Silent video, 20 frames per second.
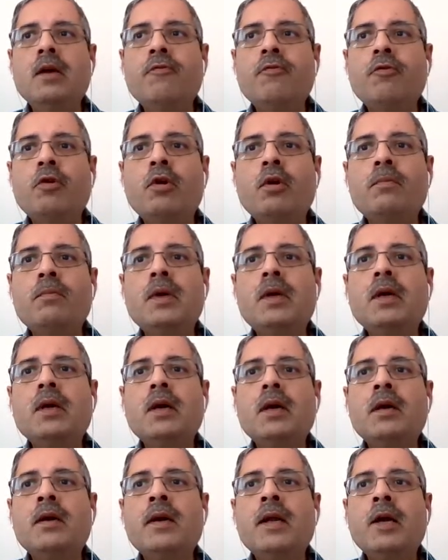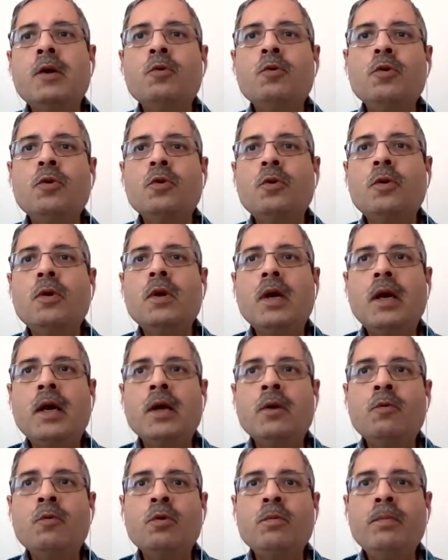From a Karananuyog,
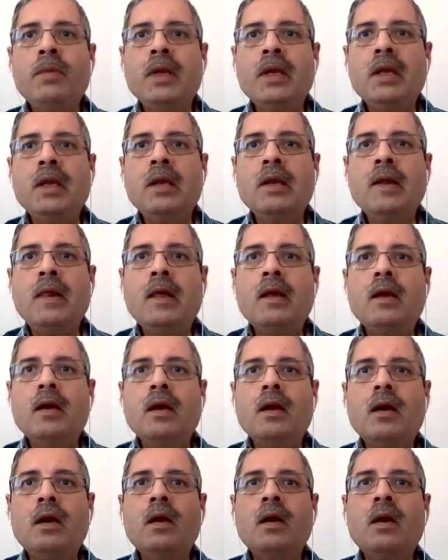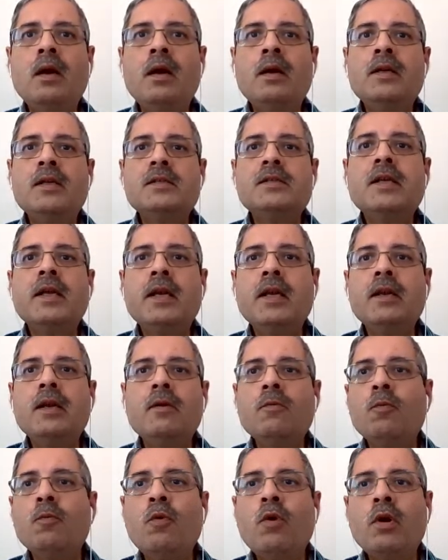I would be
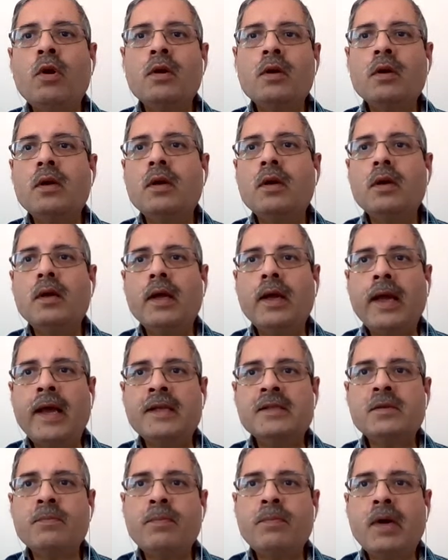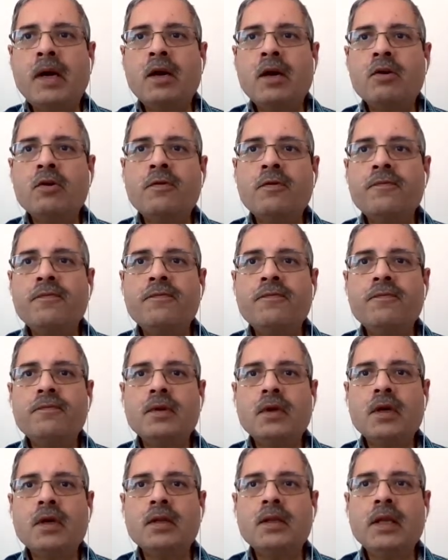understanding what as a part of
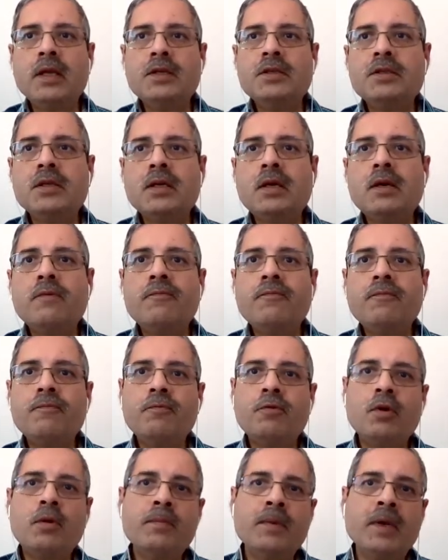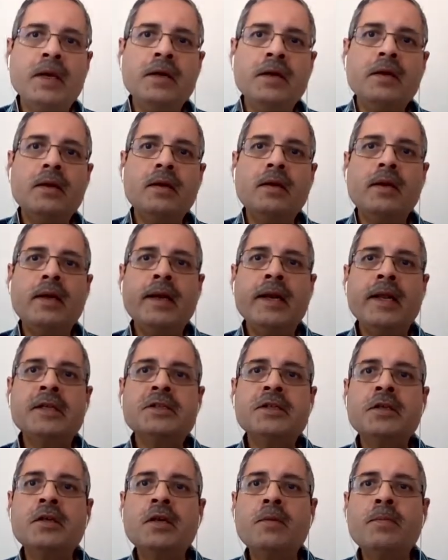Diksha from internal and
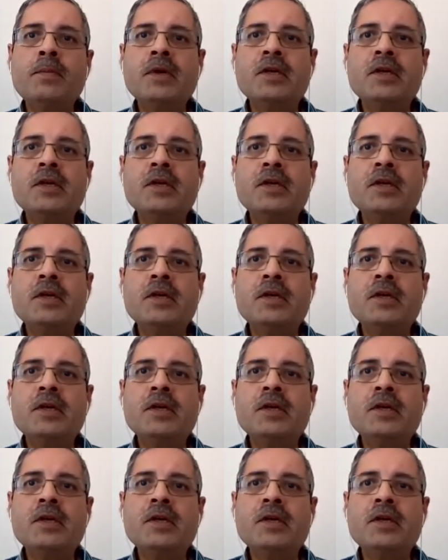external